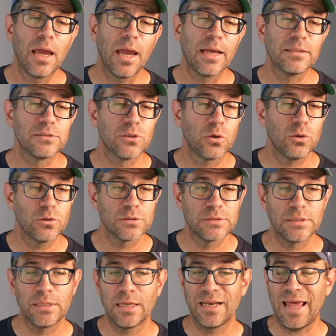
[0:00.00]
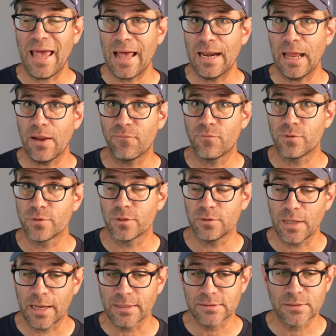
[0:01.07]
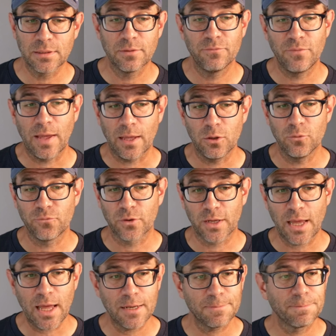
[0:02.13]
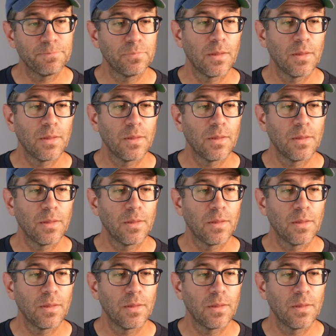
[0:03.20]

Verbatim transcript: And so you'll see an NA for the legs value for cat.